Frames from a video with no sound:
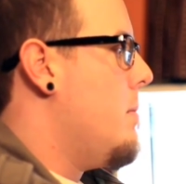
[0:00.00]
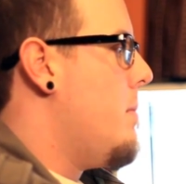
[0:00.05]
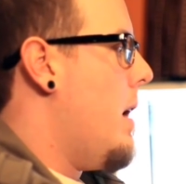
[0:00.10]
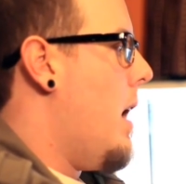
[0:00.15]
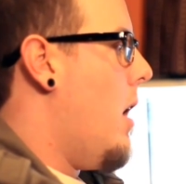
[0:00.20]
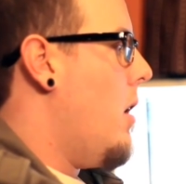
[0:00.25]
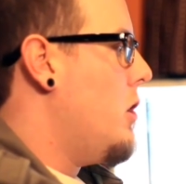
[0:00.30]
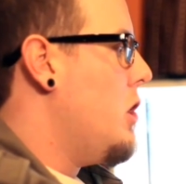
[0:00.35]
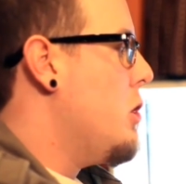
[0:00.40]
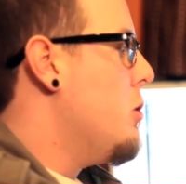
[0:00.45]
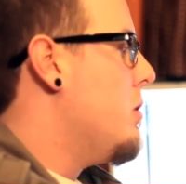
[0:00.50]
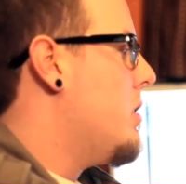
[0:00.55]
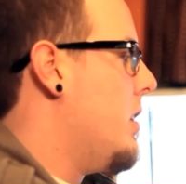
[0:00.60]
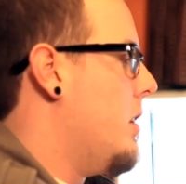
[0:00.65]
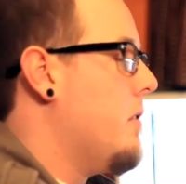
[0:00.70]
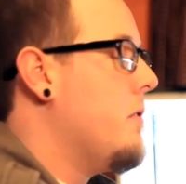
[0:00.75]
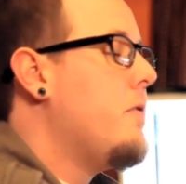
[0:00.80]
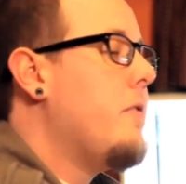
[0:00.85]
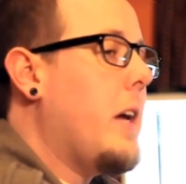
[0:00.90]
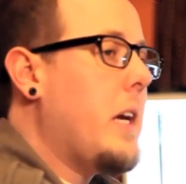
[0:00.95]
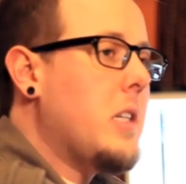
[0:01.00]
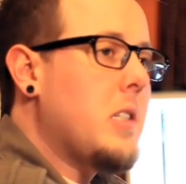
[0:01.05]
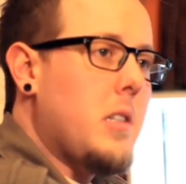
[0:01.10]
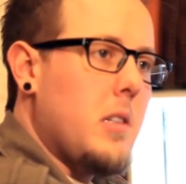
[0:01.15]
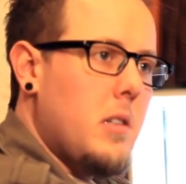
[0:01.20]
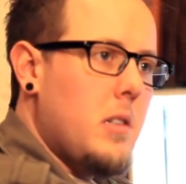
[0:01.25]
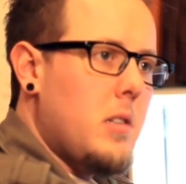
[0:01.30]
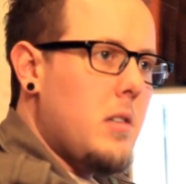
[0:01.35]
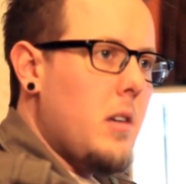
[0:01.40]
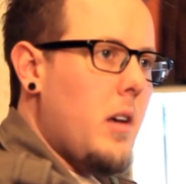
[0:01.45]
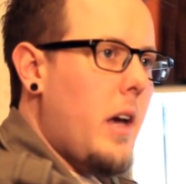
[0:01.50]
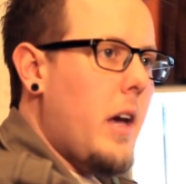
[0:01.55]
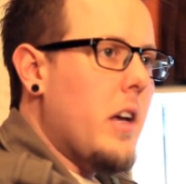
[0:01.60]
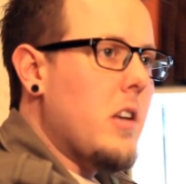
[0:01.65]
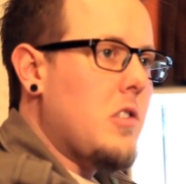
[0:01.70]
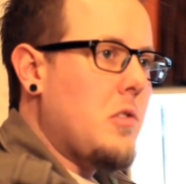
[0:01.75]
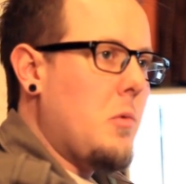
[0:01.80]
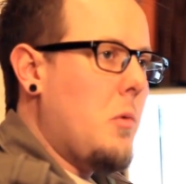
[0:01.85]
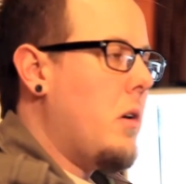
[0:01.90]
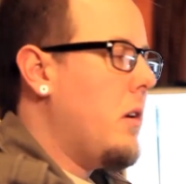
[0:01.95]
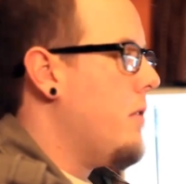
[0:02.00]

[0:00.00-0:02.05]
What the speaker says: about using faces as one